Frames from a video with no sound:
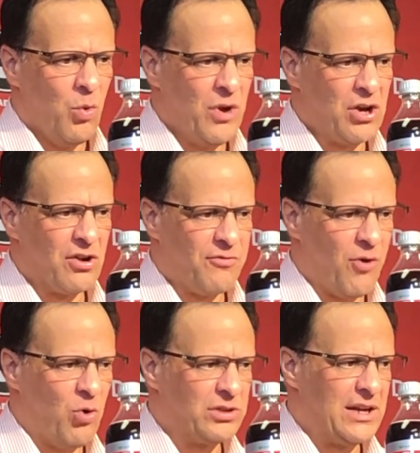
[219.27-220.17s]
We could have
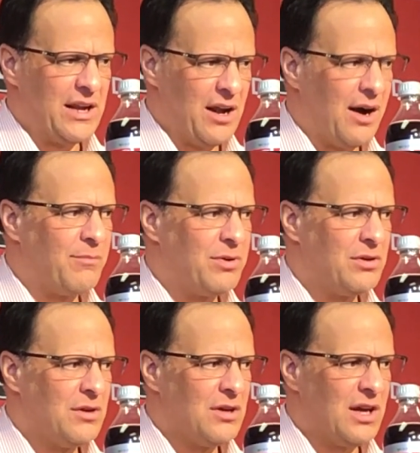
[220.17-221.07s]
folded it up
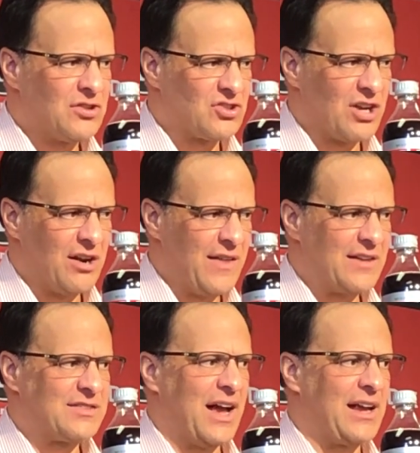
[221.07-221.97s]
at the start of
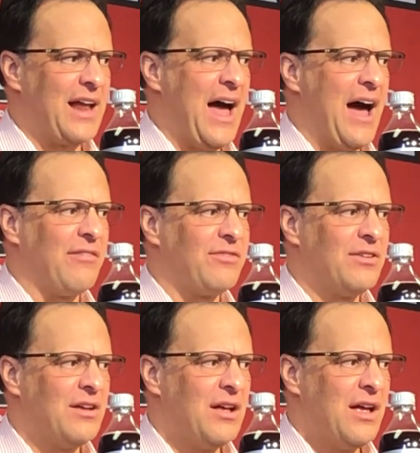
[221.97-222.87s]
that second half,
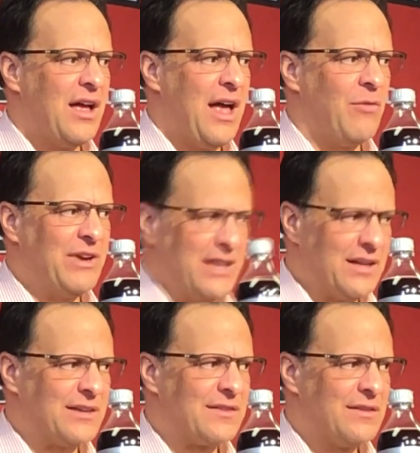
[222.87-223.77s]
and we
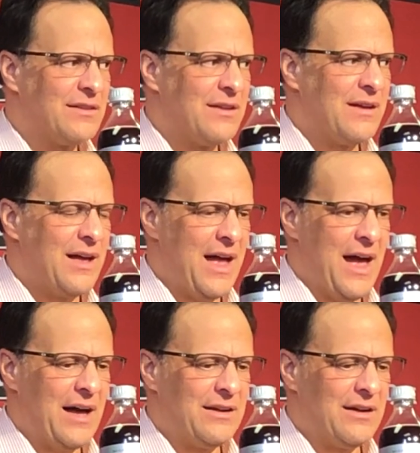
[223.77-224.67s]
didn't.
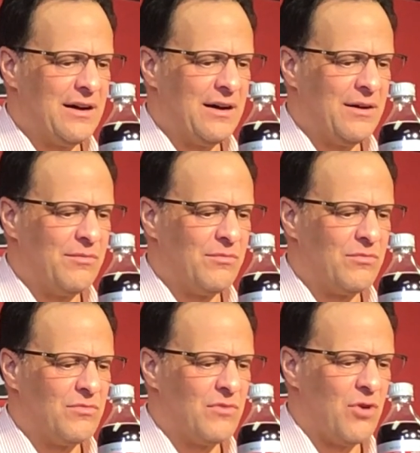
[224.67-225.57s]
And
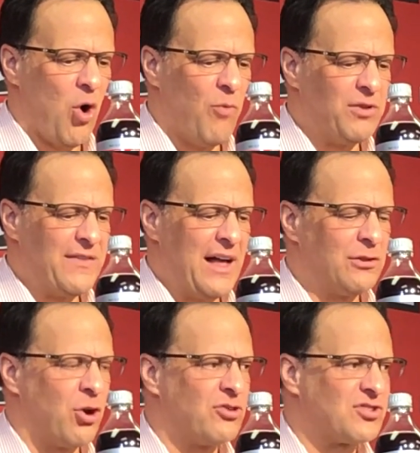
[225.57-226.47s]
hopefully they
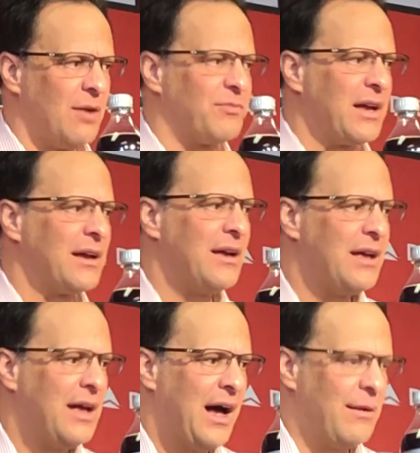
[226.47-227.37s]
learned something.
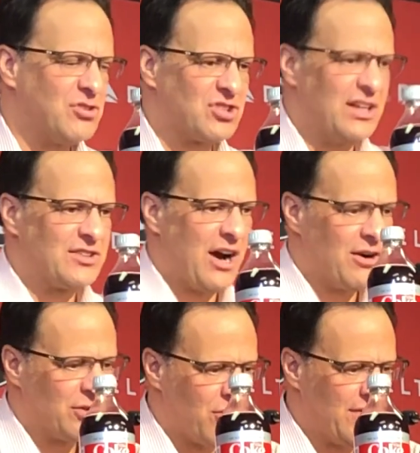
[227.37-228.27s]
I'm just getting
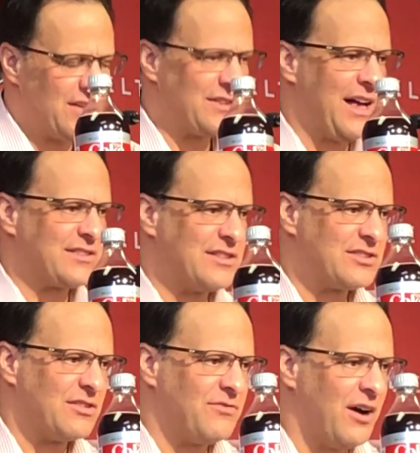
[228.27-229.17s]
tired of learning these
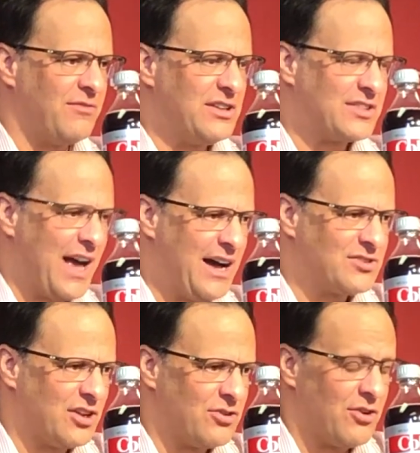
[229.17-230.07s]
lessons of these
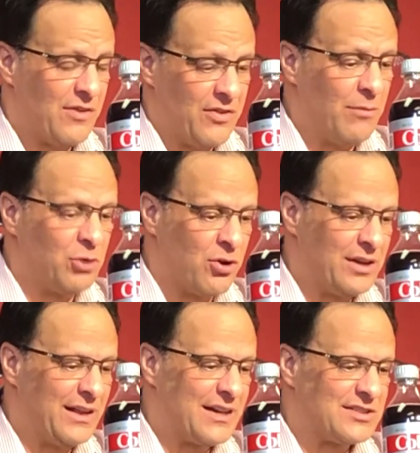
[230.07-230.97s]
guys under them,
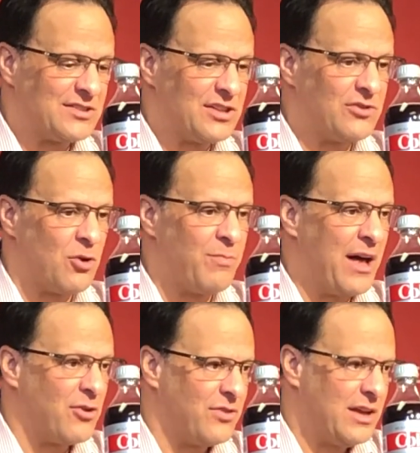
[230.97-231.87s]
learning lessons that they're
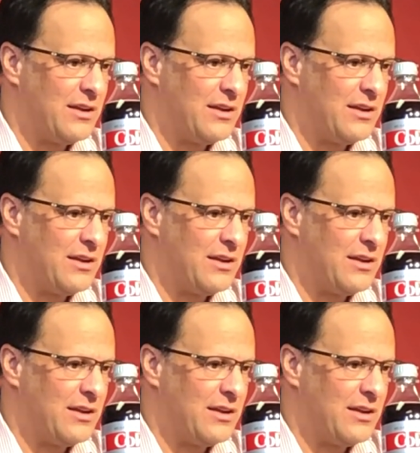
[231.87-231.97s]
better